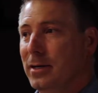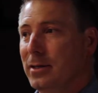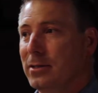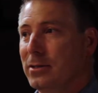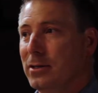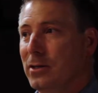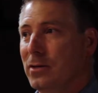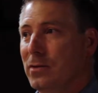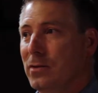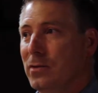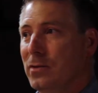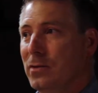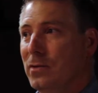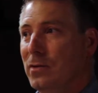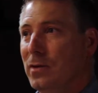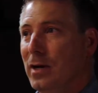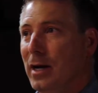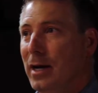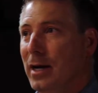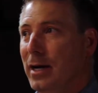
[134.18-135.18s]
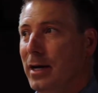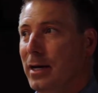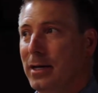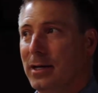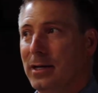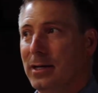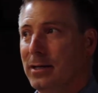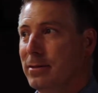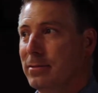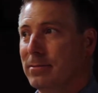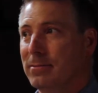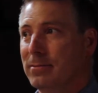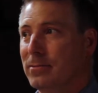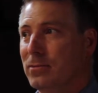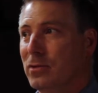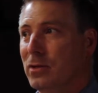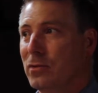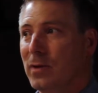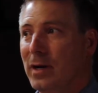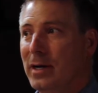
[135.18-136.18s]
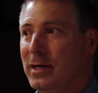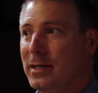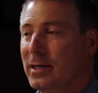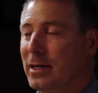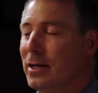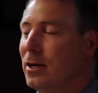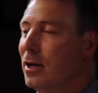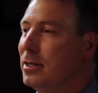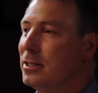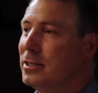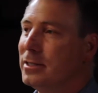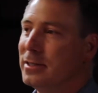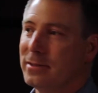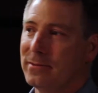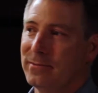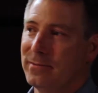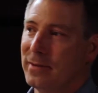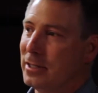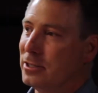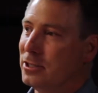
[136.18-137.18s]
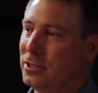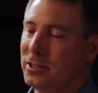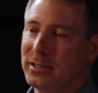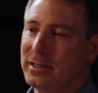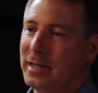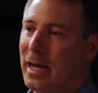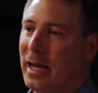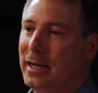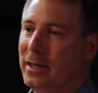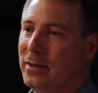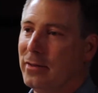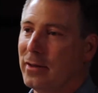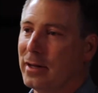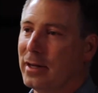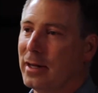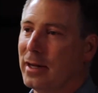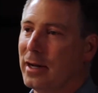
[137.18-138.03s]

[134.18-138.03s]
So I would write, and not just fiction, just anything.